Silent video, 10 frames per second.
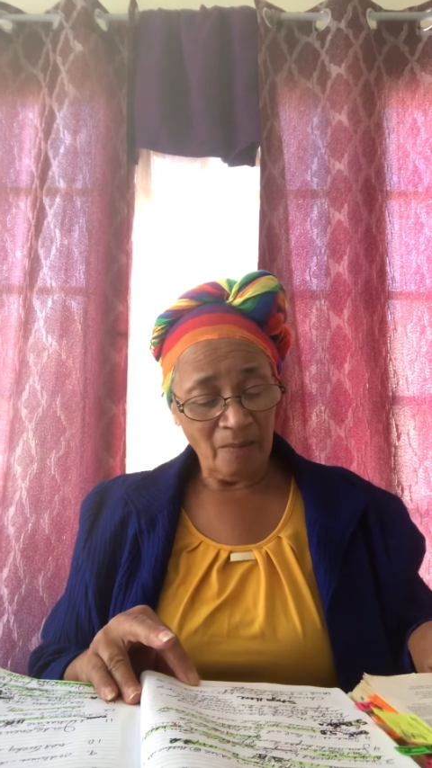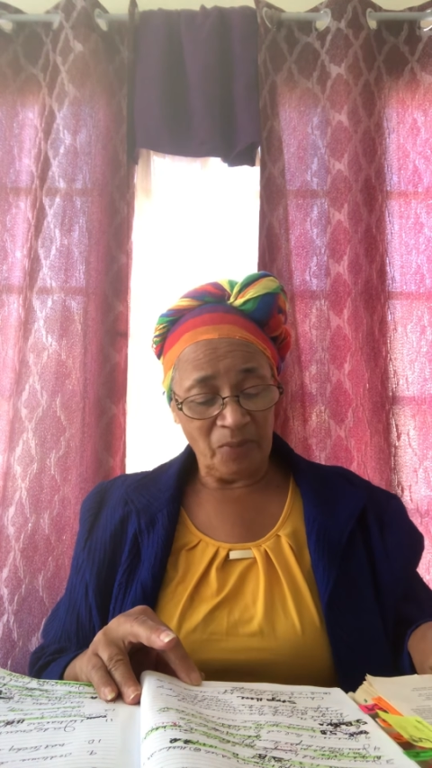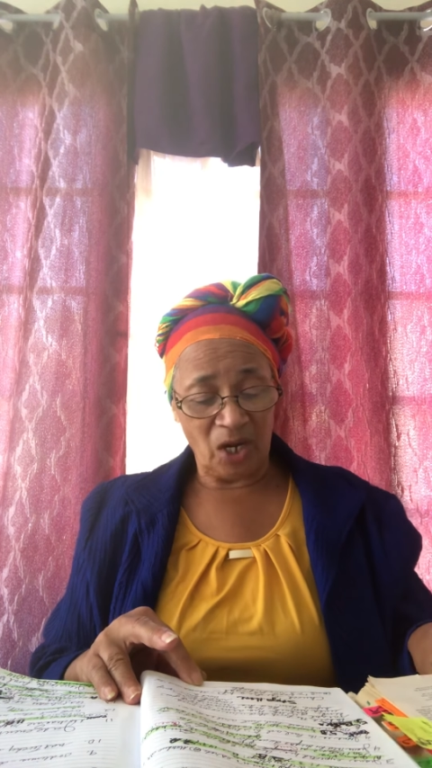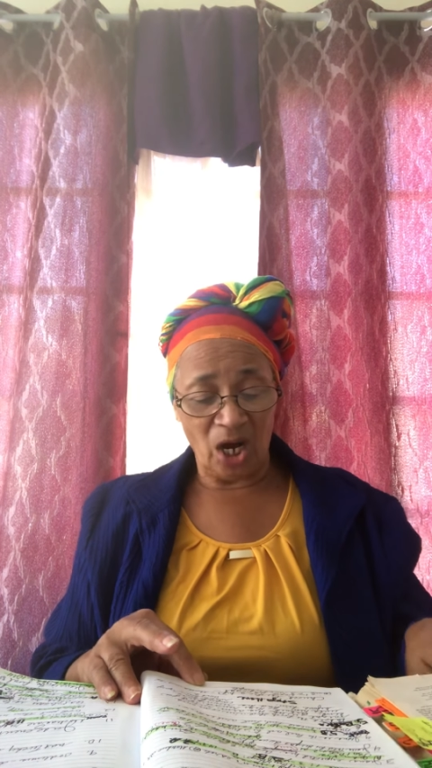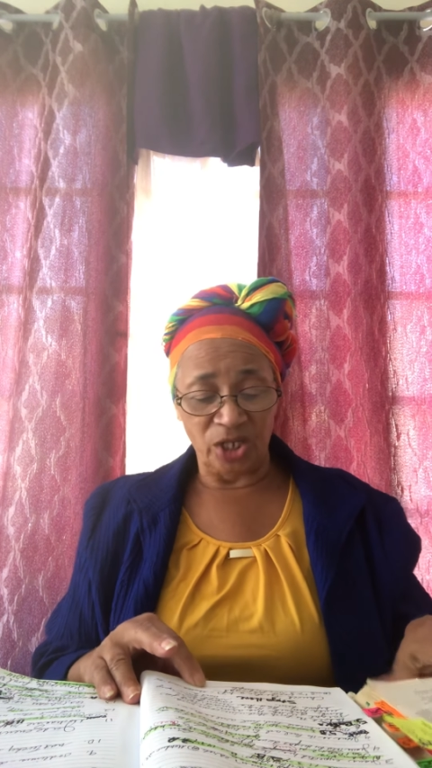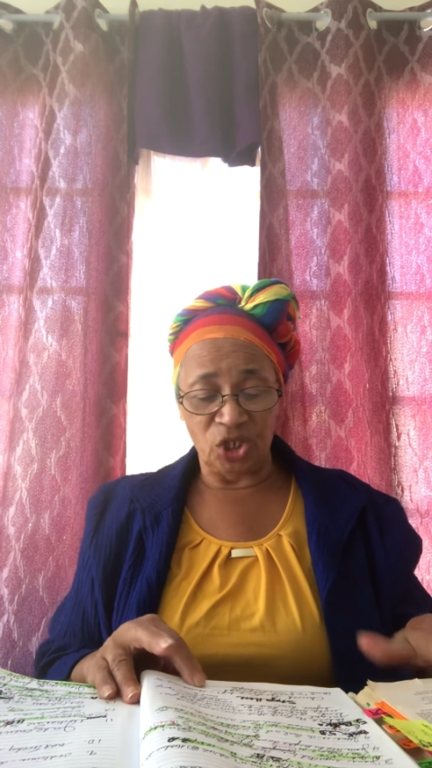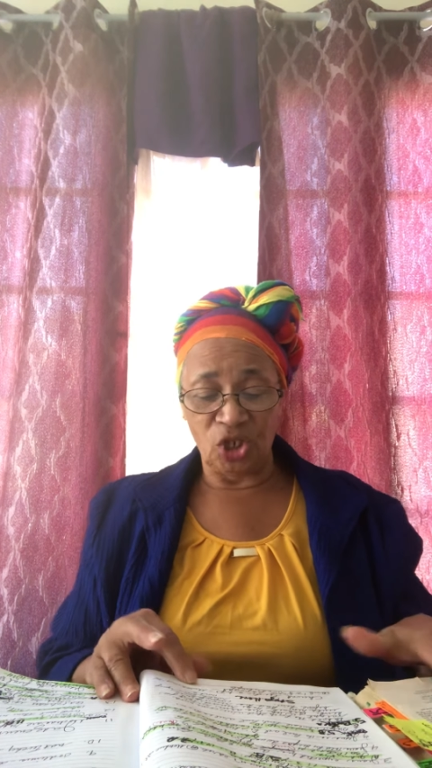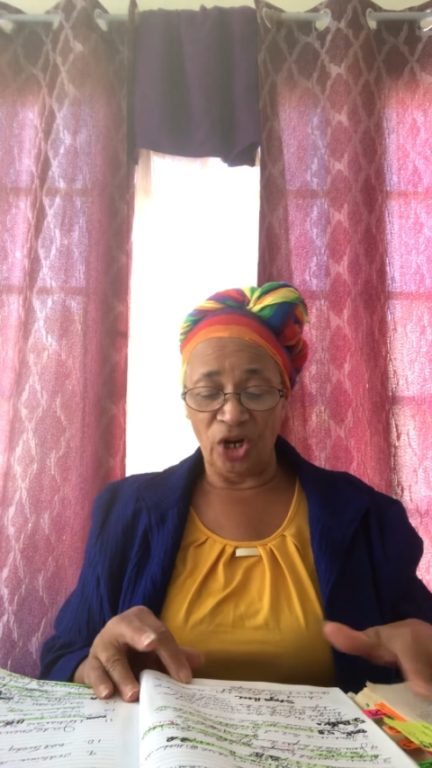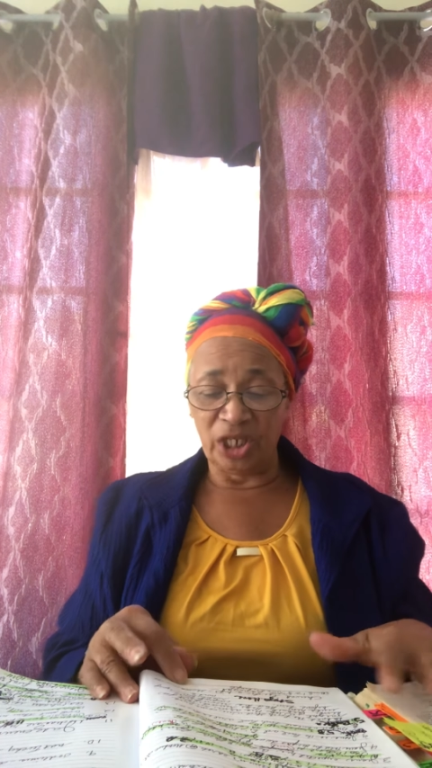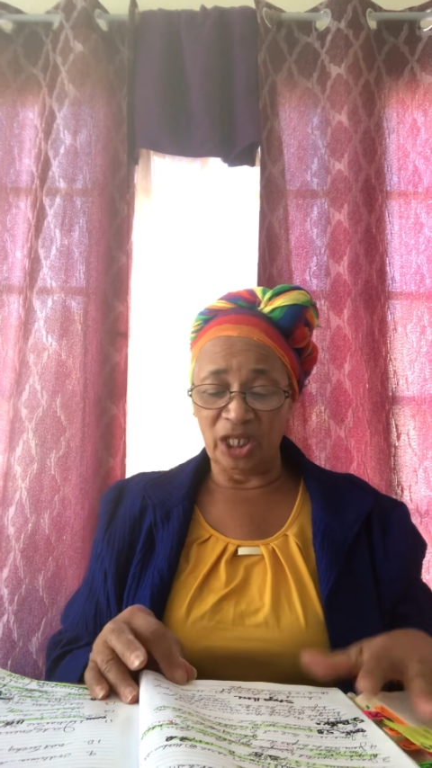because
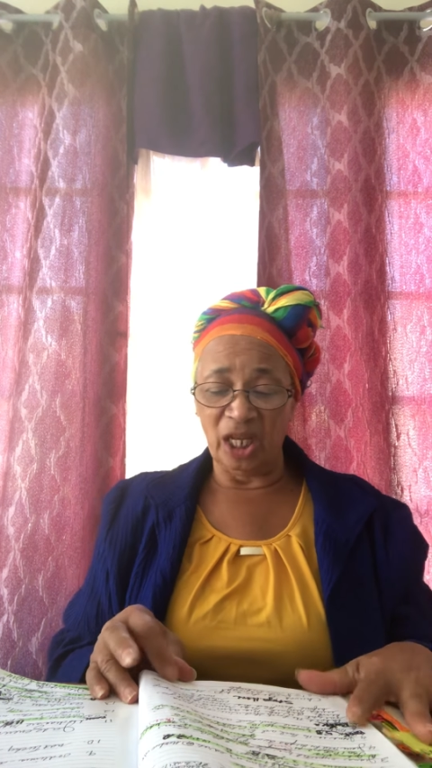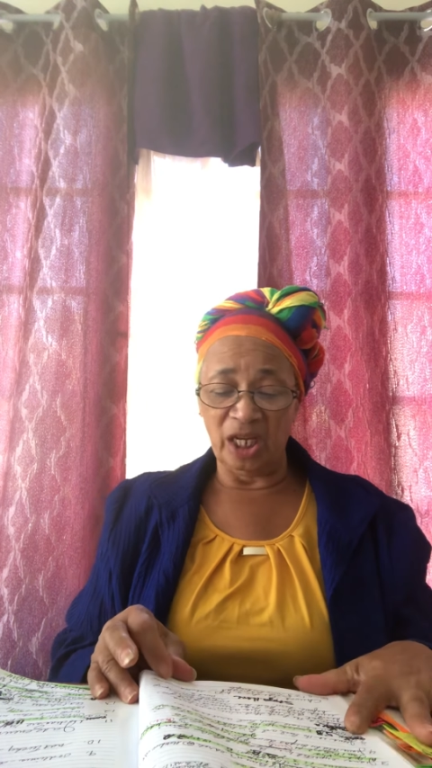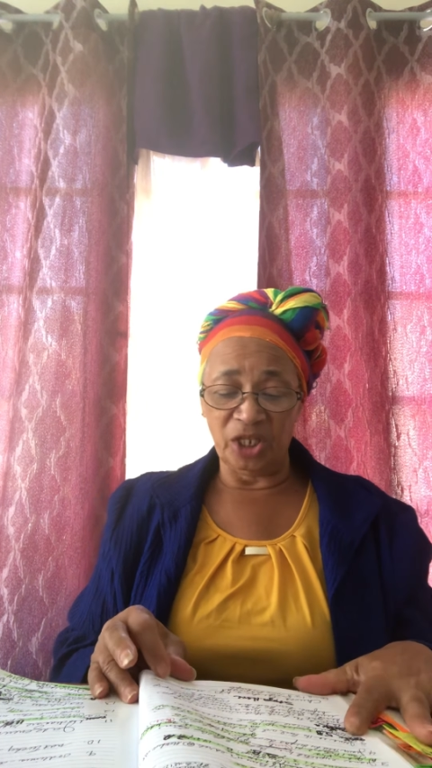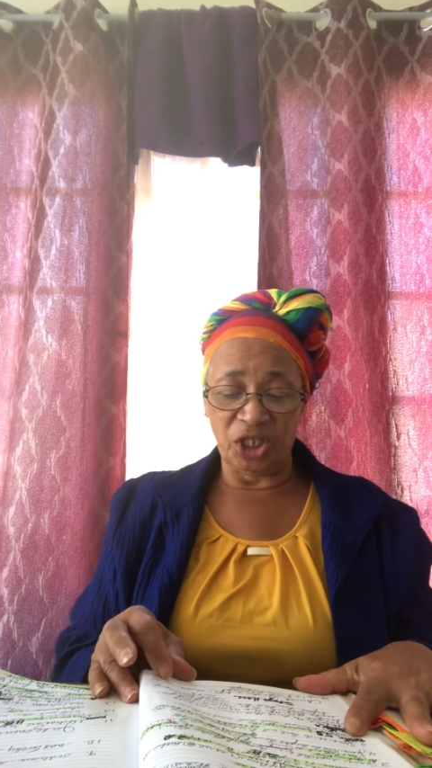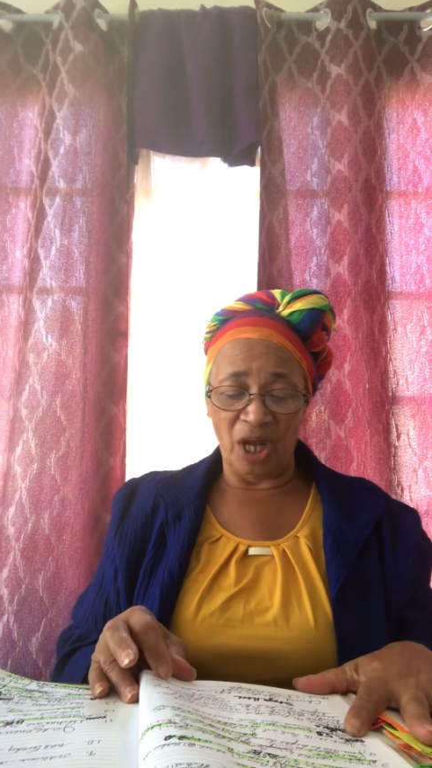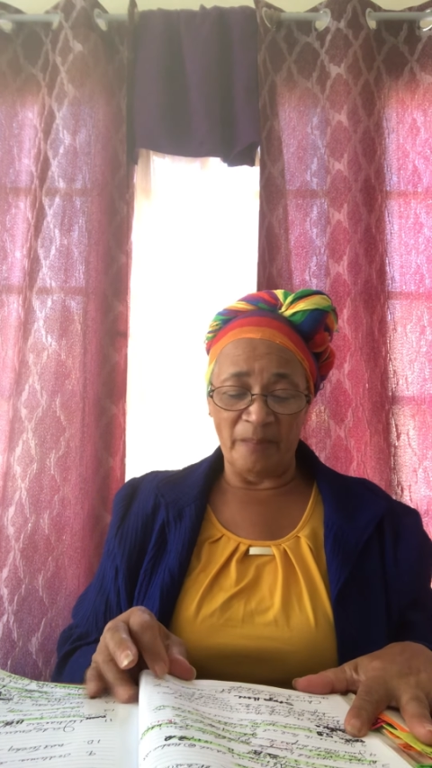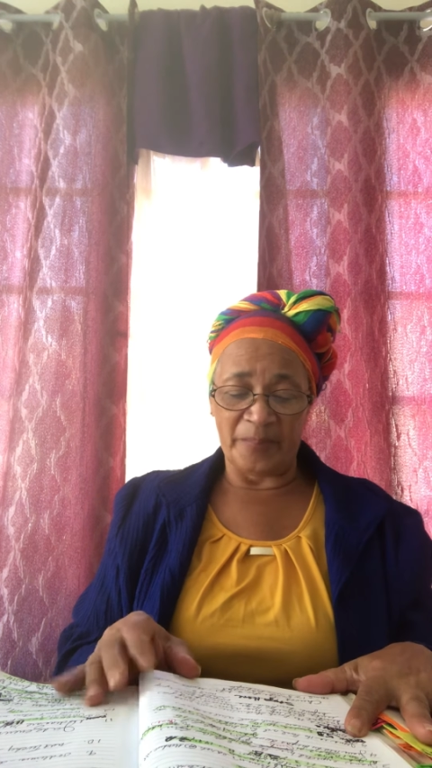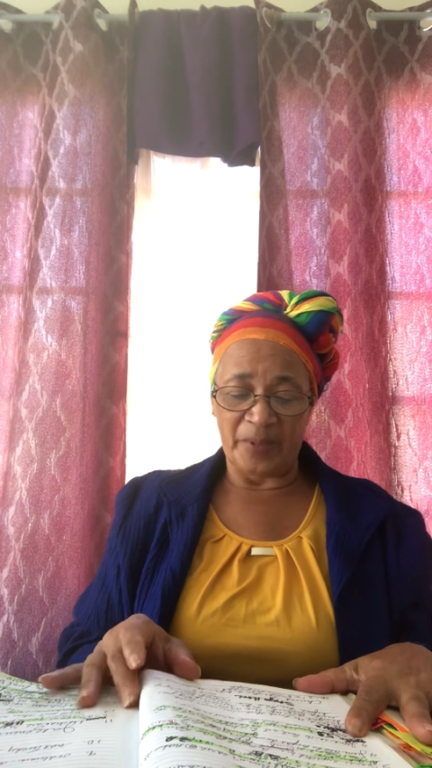church leadership,